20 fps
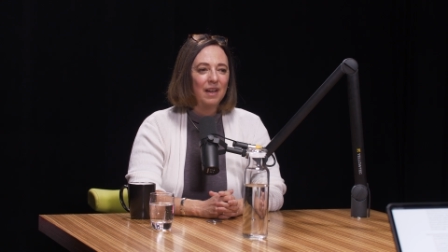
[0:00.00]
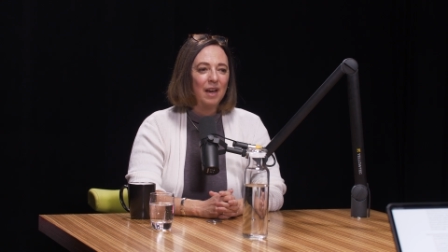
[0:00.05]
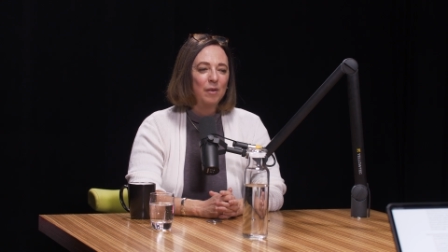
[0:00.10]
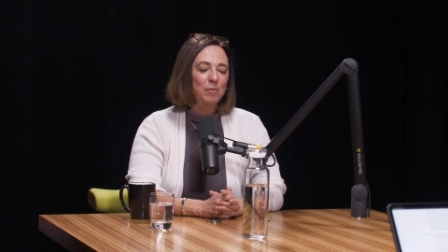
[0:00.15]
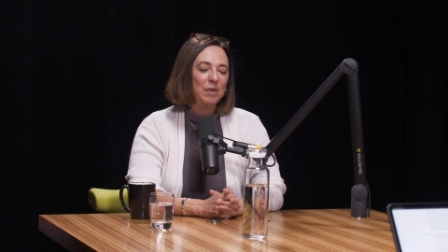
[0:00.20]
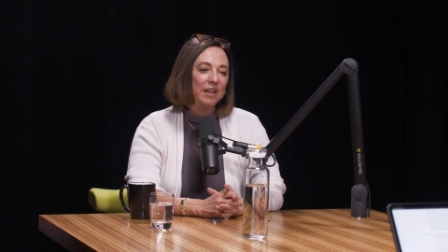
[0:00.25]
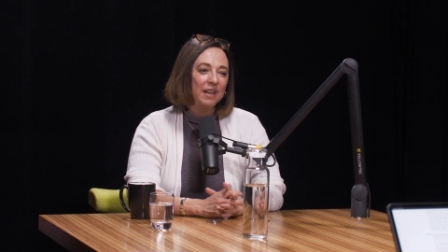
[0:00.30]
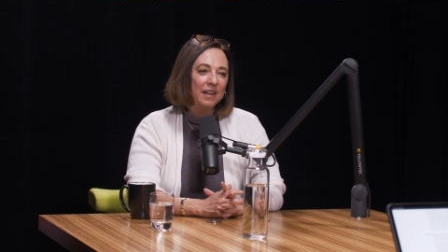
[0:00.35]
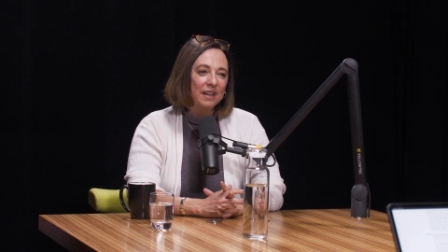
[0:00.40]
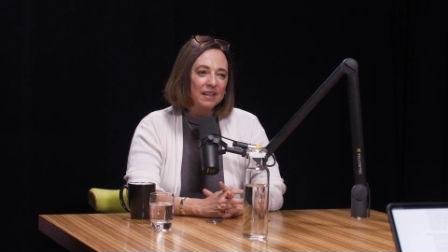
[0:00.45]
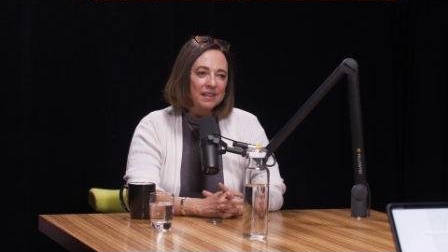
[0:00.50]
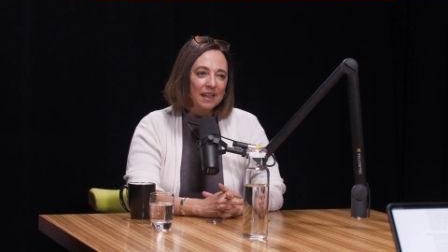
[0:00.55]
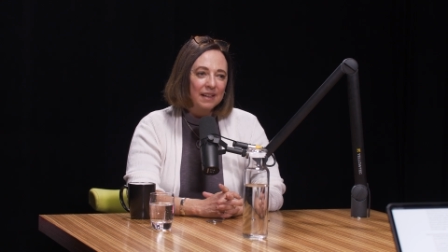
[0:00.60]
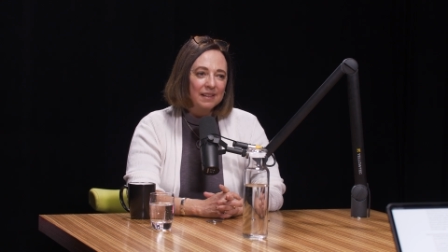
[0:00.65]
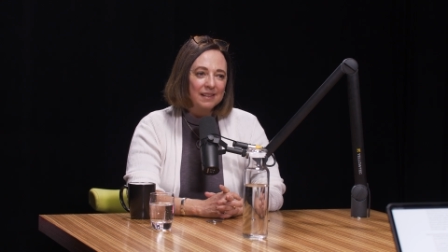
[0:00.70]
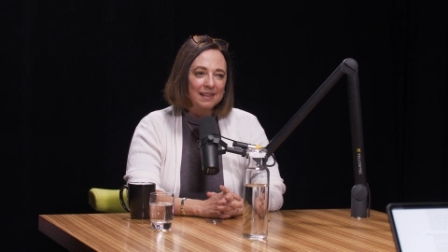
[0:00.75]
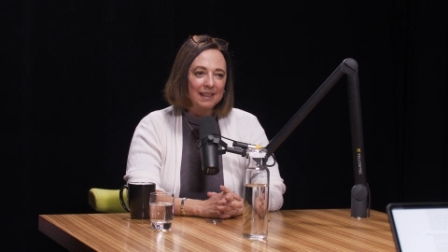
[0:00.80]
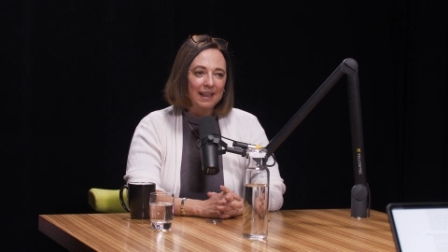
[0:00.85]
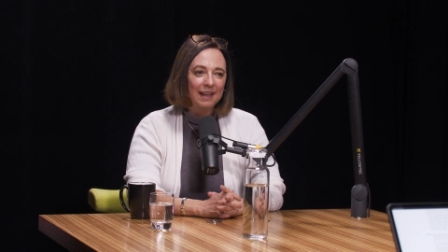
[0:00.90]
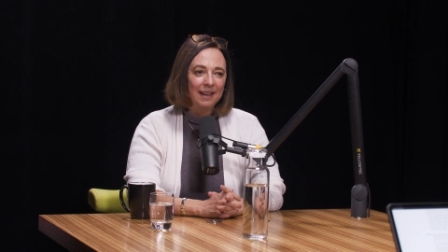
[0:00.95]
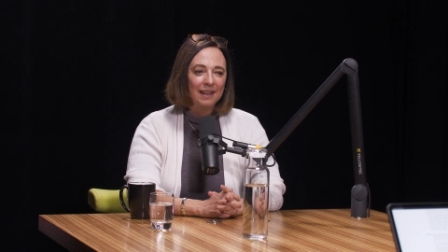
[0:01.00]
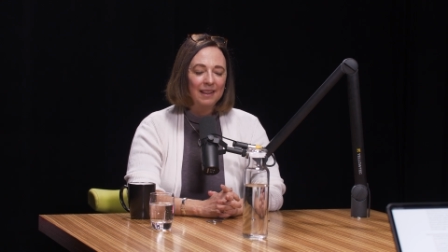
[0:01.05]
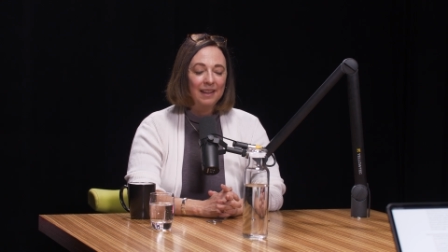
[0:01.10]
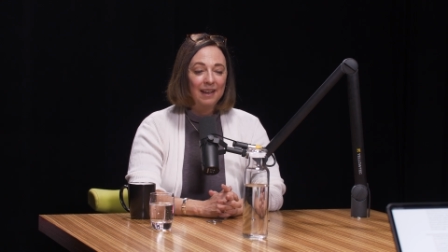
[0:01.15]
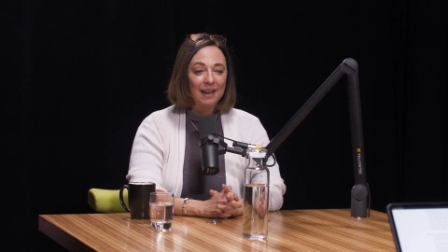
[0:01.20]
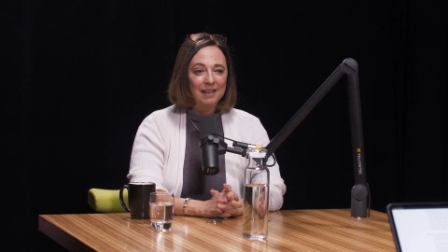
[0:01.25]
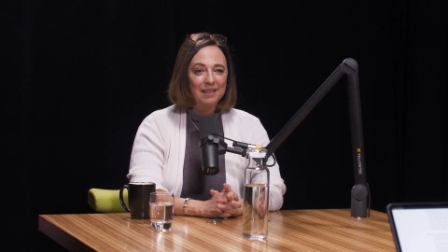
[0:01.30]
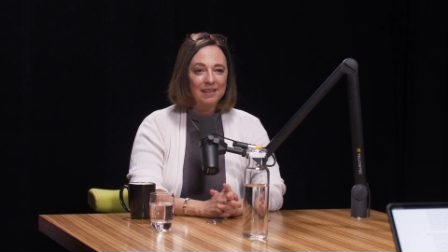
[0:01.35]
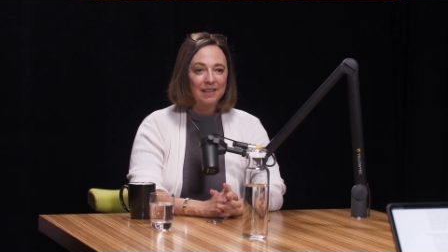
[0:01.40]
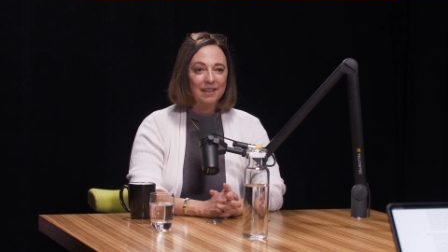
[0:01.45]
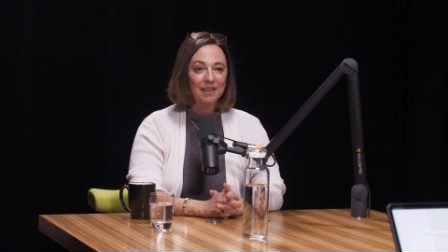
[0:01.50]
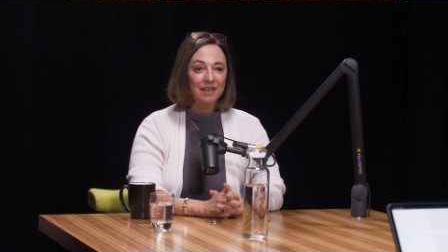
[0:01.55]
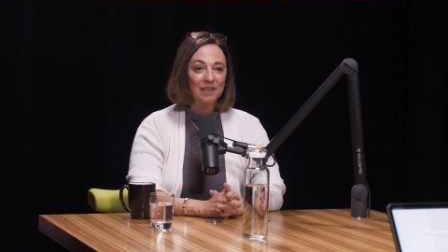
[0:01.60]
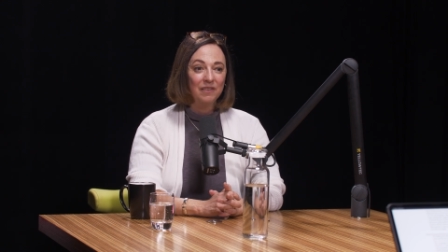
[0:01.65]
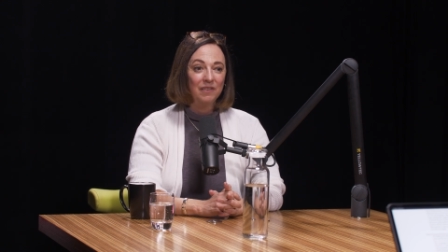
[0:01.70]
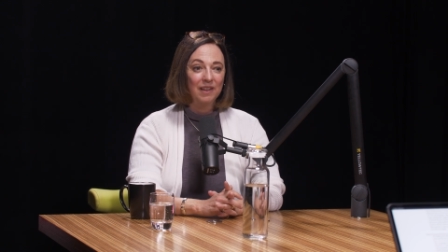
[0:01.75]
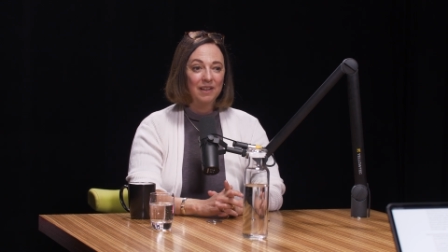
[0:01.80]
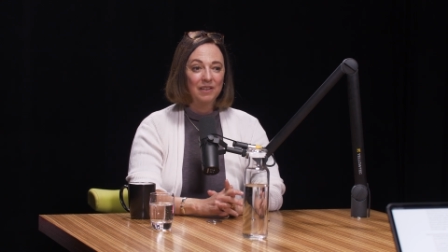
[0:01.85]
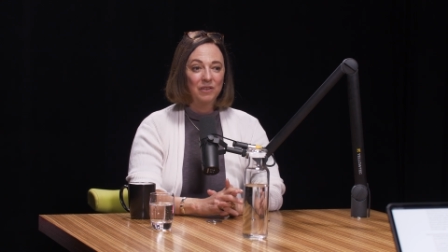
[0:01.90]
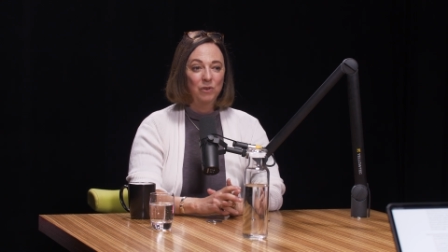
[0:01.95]
I mean, I guess I'd say the idea
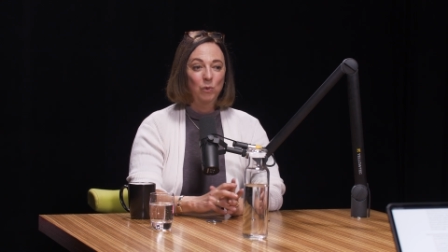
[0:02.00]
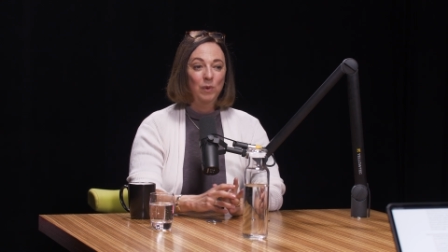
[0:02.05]
of that